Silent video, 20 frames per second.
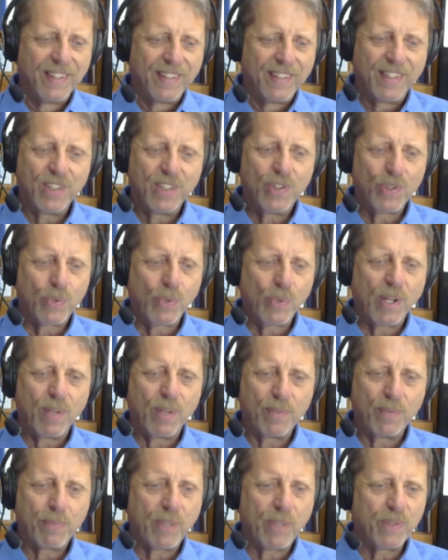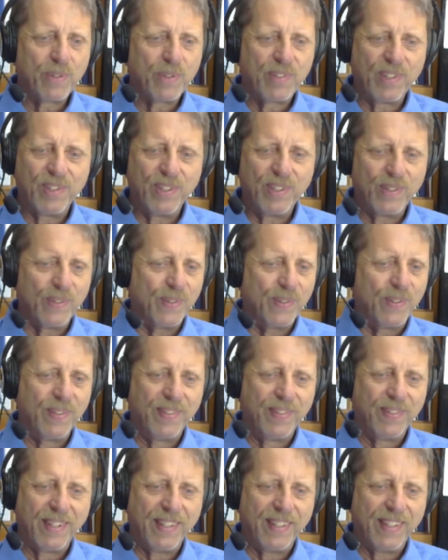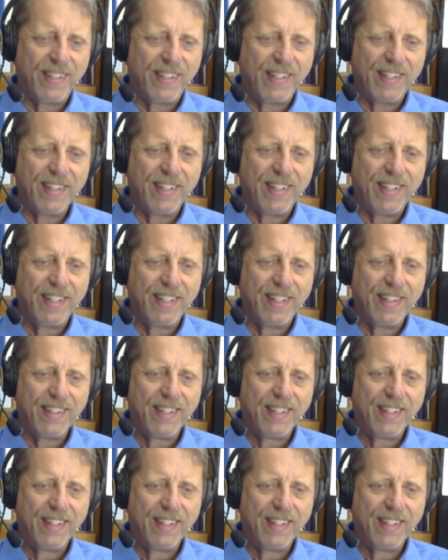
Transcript: this is what I'm supposed to do, and